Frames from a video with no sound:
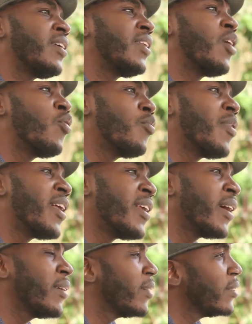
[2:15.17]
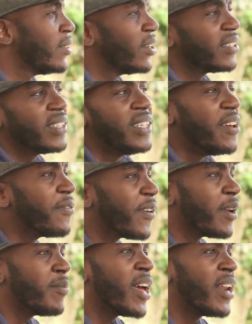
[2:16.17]
The woman yeah, just
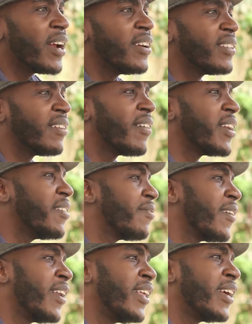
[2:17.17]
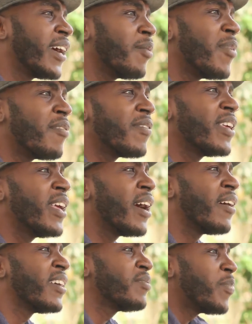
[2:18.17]
different. Me and her just have a different link. And I have to
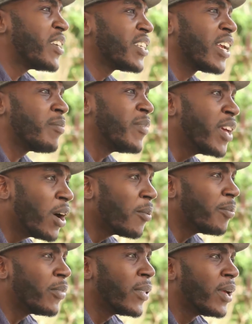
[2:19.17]
give her a special big up.